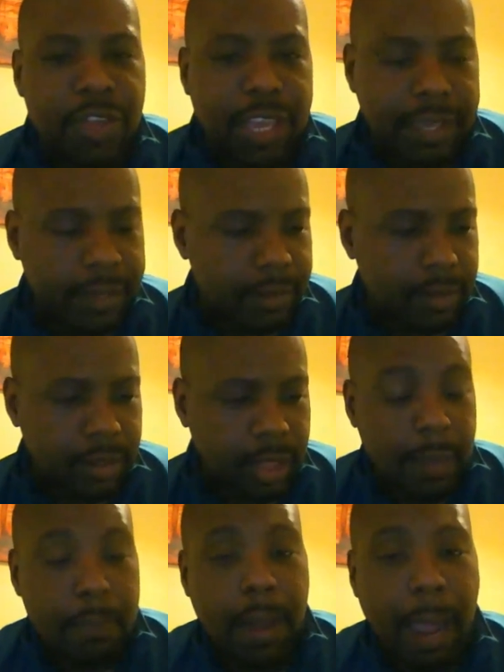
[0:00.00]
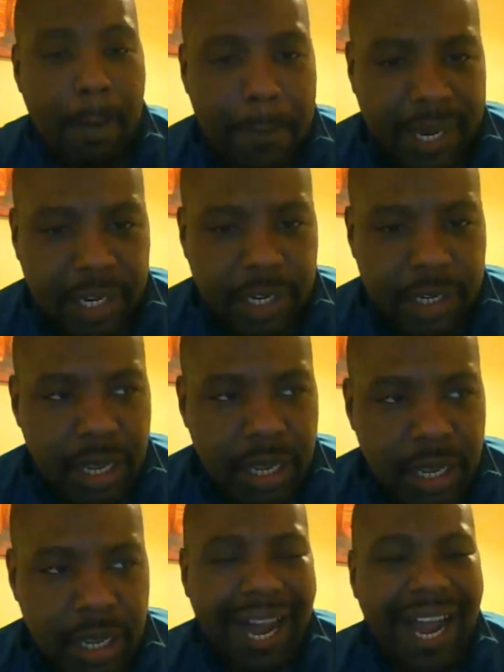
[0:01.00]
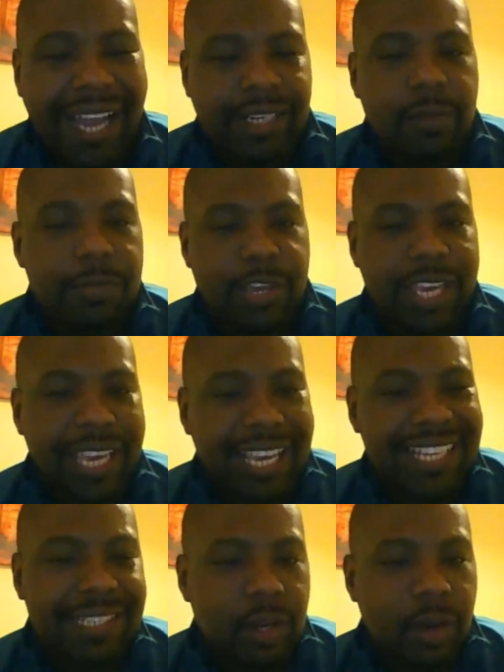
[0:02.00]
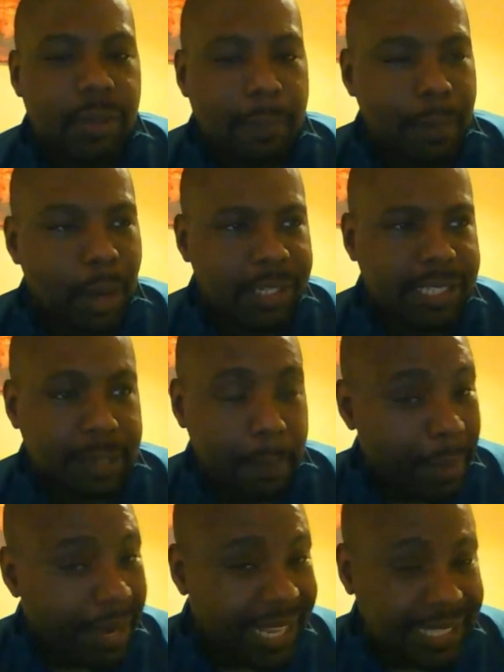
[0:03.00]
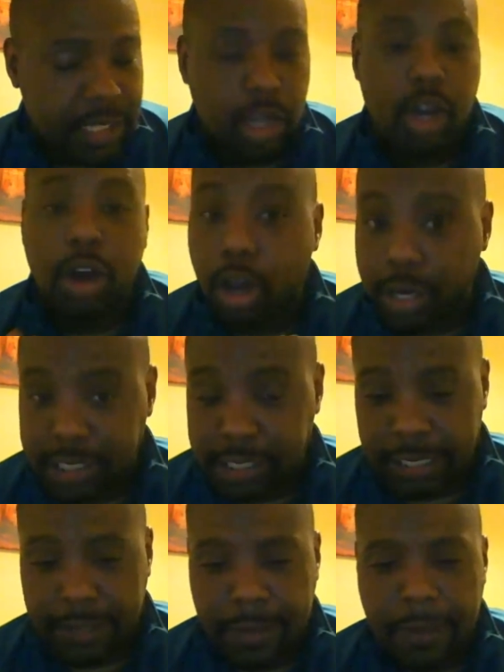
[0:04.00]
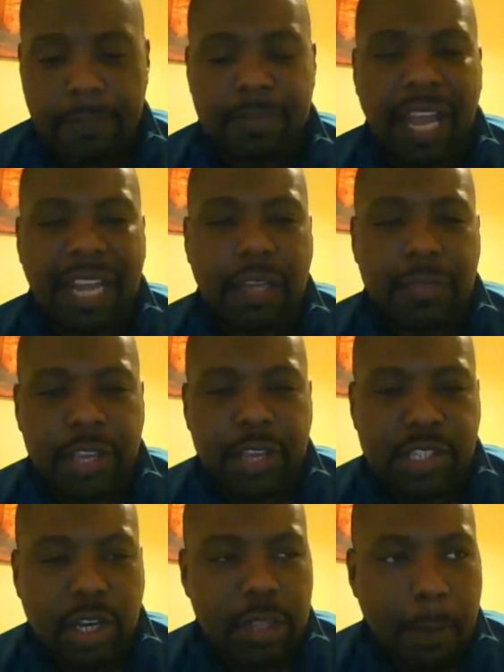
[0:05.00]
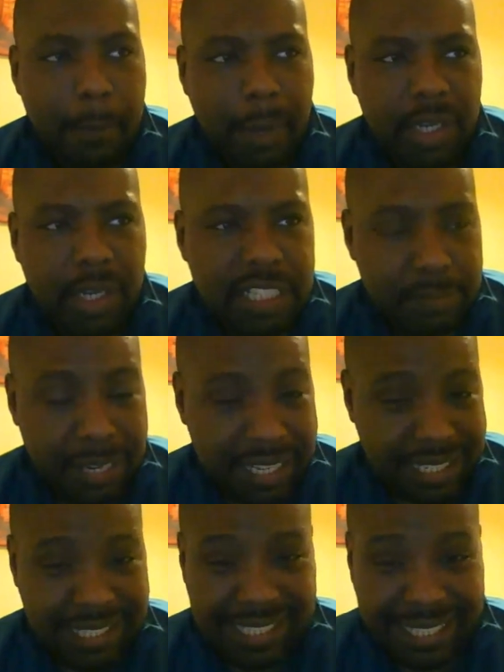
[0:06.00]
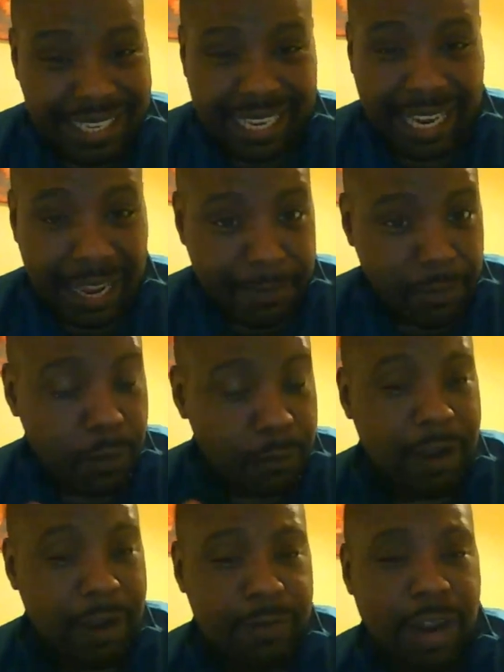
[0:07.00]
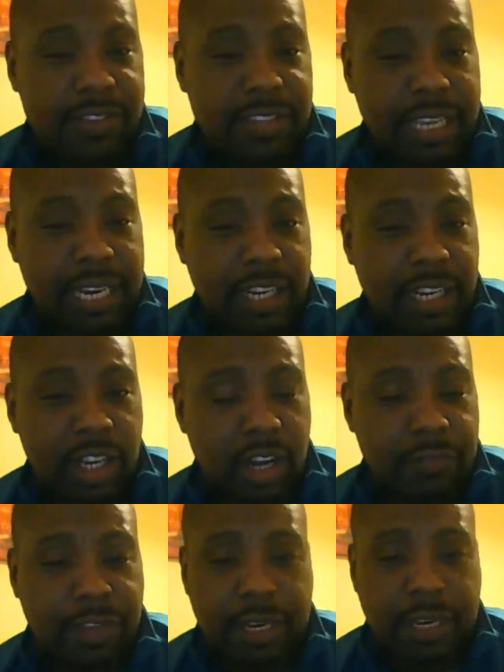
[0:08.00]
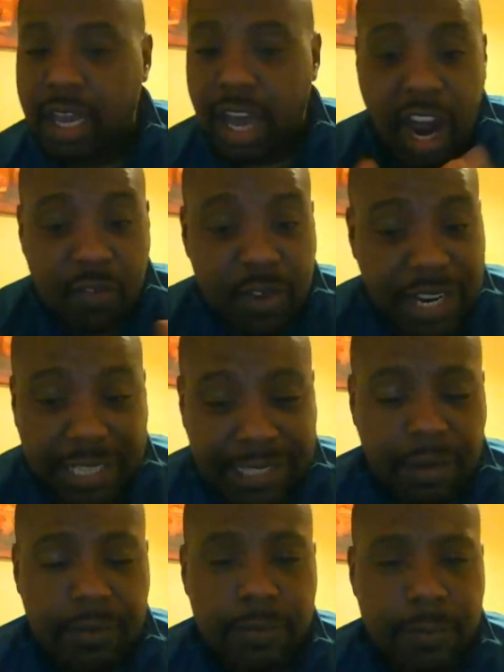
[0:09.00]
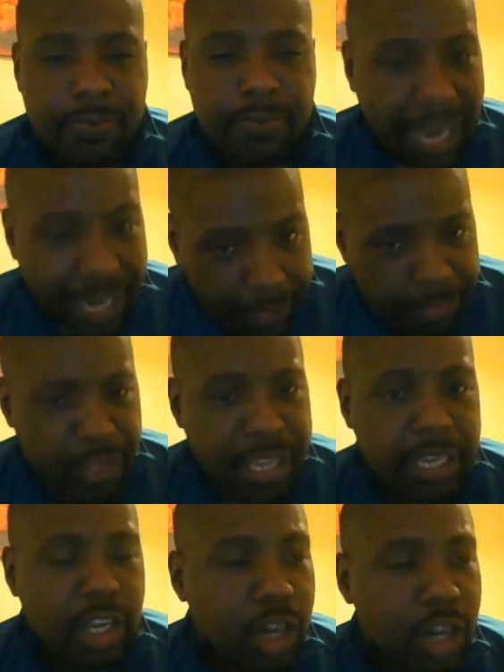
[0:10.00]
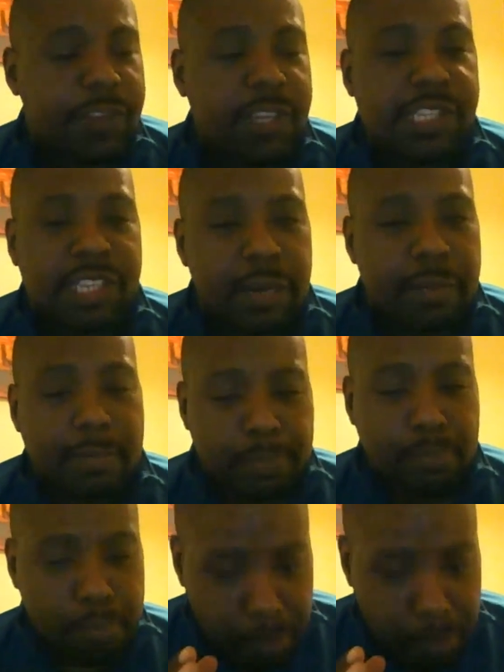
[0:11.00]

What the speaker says: And I don't think, in my opinion, I don't think he's got the boxing ability. Honestly, I don't think he's got the boxing ability to get out 4 or 5 rounds of Gennady Golovkin. I really don't. And I think Golovkin's going to